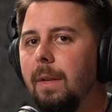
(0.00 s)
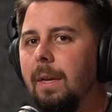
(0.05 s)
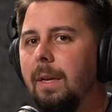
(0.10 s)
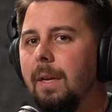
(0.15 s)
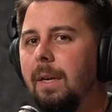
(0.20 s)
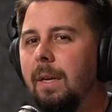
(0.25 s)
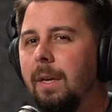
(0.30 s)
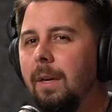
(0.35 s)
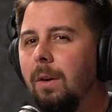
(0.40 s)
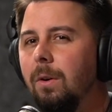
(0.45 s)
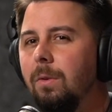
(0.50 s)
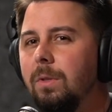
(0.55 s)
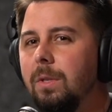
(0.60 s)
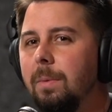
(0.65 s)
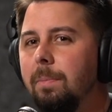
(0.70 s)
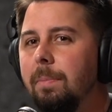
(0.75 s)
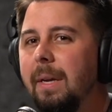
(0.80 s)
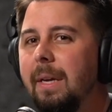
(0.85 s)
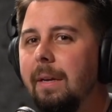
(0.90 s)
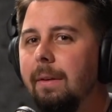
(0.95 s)
you know,
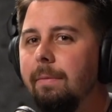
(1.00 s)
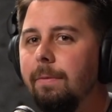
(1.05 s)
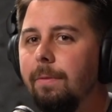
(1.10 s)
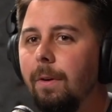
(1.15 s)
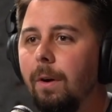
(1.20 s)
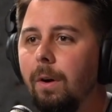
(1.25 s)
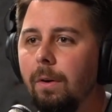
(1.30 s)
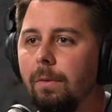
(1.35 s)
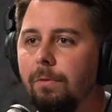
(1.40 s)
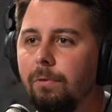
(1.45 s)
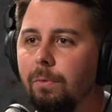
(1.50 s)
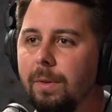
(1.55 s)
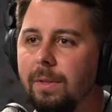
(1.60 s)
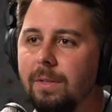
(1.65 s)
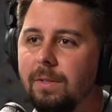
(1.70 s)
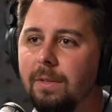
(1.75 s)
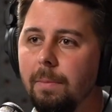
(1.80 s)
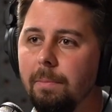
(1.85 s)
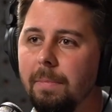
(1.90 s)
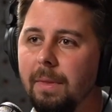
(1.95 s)
to be involved with
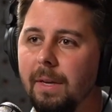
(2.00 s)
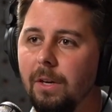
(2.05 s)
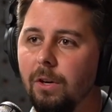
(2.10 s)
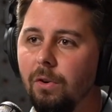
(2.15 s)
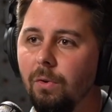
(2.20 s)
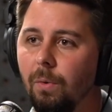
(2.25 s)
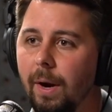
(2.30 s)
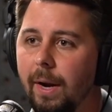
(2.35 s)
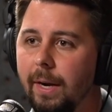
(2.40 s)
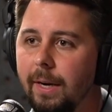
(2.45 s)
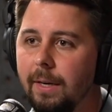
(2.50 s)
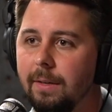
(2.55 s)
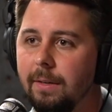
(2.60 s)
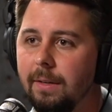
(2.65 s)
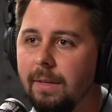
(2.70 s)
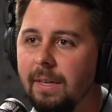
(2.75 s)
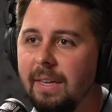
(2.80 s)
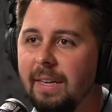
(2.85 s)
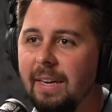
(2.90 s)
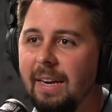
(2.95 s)
something great.
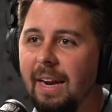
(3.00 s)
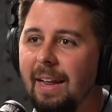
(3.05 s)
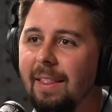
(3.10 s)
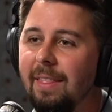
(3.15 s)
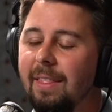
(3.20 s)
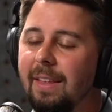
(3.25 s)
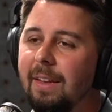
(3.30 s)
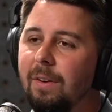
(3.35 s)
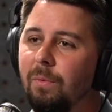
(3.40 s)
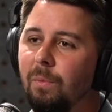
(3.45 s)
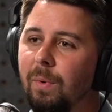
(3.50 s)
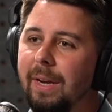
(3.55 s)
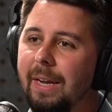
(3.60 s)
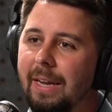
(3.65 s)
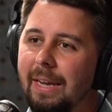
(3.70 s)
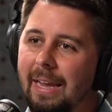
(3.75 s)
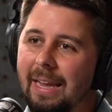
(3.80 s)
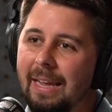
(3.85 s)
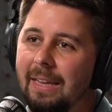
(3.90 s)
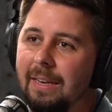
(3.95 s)
And then when
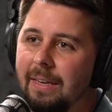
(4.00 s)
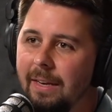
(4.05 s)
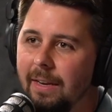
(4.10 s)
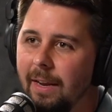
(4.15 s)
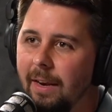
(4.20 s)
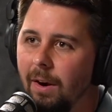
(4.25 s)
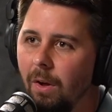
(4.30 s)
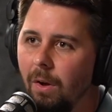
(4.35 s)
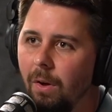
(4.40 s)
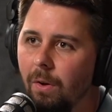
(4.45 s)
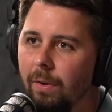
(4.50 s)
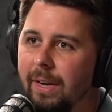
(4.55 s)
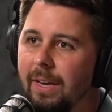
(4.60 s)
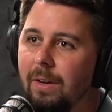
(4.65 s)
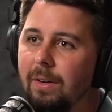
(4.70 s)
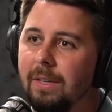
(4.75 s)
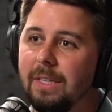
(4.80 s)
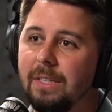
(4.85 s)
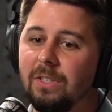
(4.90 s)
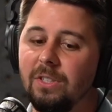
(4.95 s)
he ended it all,
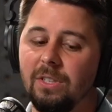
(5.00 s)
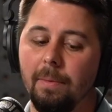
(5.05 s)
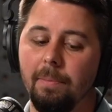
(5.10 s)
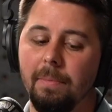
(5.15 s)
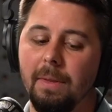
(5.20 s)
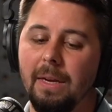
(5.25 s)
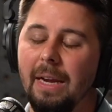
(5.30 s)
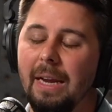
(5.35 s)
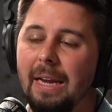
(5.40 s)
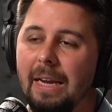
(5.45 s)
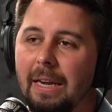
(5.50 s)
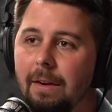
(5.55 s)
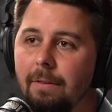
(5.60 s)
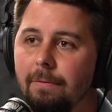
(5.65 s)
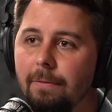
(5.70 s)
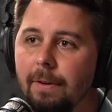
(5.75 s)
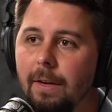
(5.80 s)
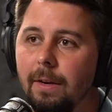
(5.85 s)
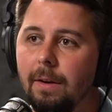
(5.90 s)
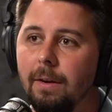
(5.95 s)
he did something
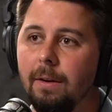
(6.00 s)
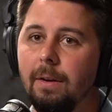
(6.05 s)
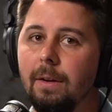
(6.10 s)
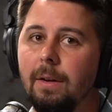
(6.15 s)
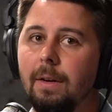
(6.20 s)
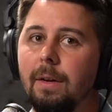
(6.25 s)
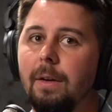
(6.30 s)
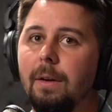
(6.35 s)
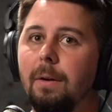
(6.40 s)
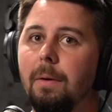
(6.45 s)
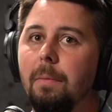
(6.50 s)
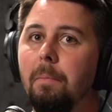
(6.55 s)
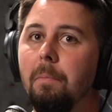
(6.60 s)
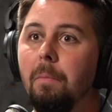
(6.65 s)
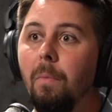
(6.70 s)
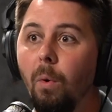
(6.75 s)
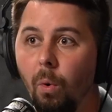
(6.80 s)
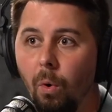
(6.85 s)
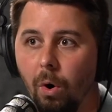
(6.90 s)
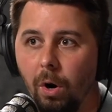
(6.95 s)
even
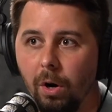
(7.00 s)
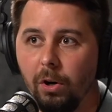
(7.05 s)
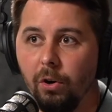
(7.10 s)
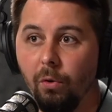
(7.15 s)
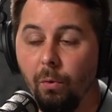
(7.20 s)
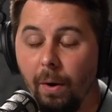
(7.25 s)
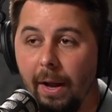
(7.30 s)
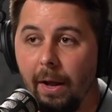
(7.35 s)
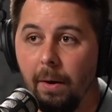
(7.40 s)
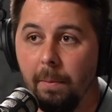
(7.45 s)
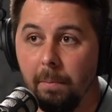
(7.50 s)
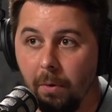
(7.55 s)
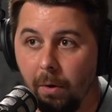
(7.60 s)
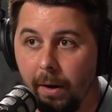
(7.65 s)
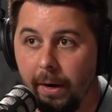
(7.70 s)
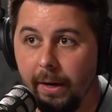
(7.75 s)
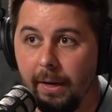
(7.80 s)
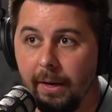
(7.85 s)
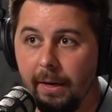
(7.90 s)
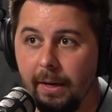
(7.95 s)
more
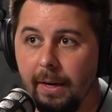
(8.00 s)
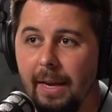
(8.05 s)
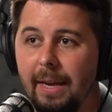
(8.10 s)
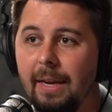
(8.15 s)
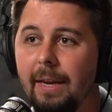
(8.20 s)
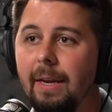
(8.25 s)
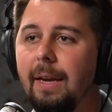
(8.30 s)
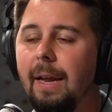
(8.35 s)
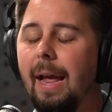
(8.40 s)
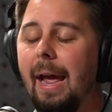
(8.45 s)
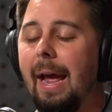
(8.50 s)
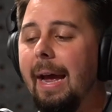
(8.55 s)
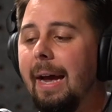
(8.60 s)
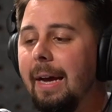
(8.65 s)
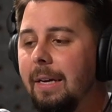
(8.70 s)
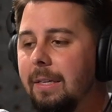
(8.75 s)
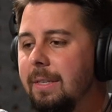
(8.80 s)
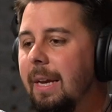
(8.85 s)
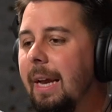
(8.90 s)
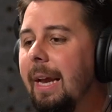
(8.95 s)
groundbreaking. He,
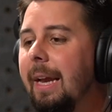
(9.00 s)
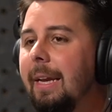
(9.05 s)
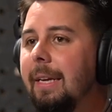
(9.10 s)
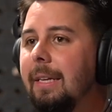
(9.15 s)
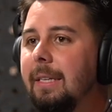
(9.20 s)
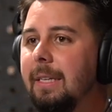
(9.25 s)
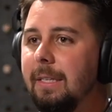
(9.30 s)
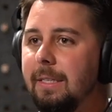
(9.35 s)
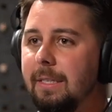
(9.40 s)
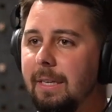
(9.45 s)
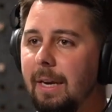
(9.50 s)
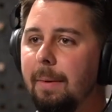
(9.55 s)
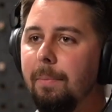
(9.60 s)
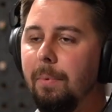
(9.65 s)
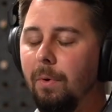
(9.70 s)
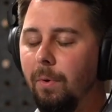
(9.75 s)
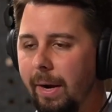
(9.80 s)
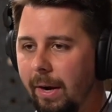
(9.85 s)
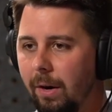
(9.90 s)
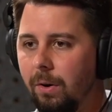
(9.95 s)
as a
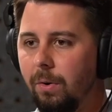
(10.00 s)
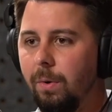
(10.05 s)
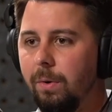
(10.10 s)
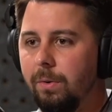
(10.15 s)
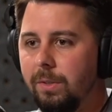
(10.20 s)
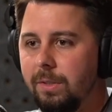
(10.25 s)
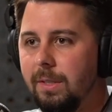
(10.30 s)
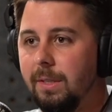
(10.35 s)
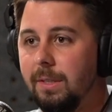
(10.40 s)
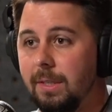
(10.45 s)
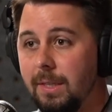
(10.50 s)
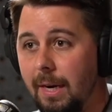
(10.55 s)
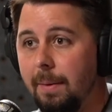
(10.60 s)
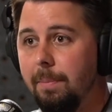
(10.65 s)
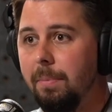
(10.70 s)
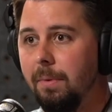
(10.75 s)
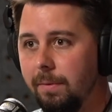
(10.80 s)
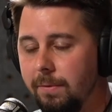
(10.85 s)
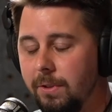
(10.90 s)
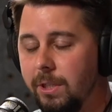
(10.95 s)
disciple, air quotes,
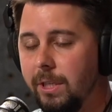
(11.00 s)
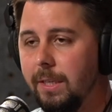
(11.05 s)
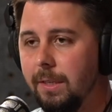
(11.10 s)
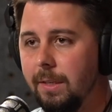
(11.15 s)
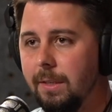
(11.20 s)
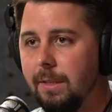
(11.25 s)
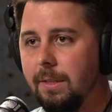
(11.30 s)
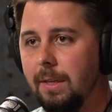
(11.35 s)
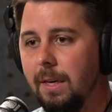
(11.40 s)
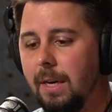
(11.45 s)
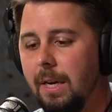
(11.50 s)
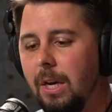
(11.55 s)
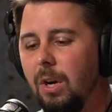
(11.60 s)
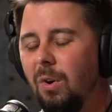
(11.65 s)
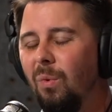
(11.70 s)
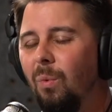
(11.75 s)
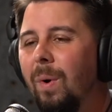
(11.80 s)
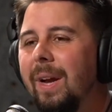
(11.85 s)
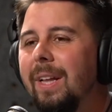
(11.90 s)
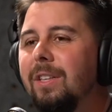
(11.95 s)
disciple of Jesus,
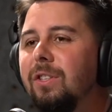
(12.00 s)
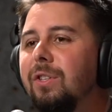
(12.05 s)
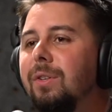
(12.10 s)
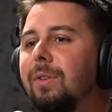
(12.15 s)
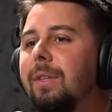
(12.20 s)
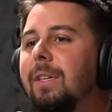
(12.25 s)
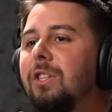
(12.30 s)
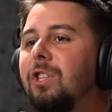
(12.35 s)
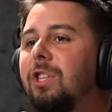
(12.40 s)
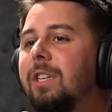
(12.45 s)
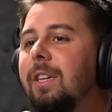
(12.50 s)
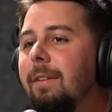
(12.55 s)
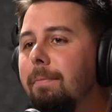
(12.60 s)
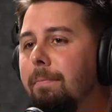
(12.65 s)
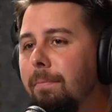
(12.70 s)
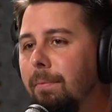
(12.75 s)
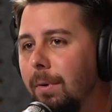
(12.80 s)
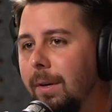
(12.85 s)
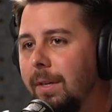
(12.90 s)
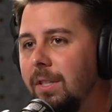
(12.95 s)
went to the
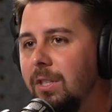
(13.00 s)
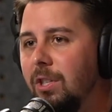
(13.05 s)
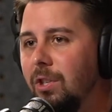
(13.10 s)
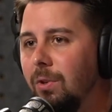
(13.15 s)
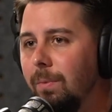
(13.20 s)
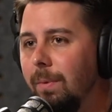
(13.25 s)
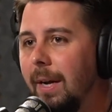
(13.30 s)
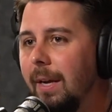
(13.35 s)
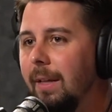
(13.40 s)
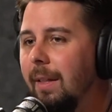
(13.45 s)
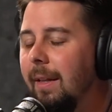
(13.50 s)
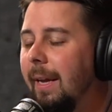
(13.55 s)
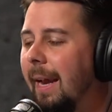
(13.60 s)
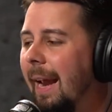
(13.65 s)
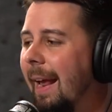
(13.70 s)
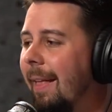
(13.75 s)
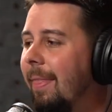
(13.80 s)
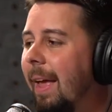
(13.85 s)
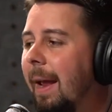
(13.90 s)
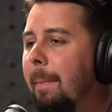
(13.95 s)
chief priest
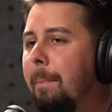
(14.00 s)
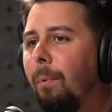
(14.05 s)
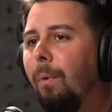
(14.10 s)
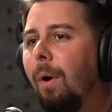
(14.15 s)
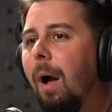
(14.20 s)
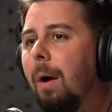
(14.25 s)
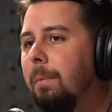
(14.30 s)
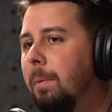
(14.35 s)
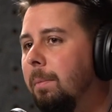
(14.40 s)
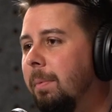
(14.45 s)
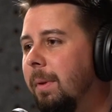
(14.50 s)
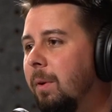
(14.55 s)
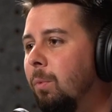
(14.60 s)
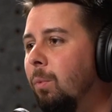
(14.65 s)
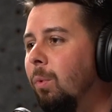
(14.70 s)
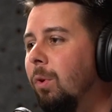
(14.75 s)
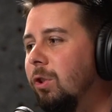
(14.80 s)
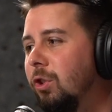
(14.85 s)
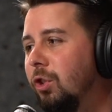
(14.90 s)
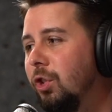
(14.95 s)
directly, and they probably
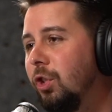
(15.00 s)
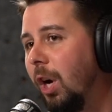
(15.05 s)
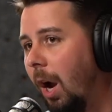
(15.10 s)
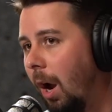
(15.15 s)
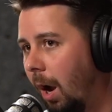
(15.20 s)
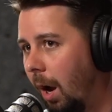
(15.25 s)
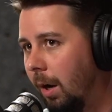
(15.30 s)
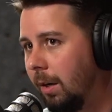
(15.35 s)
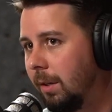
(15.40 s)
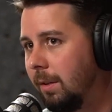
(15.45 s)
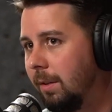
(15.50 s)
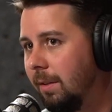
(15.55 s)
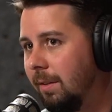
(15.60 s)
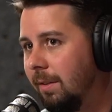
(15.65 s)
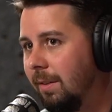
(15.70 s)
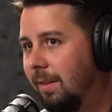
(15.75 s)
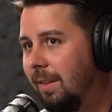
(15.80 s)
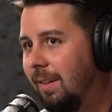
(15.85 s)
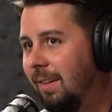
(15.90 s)
were shocked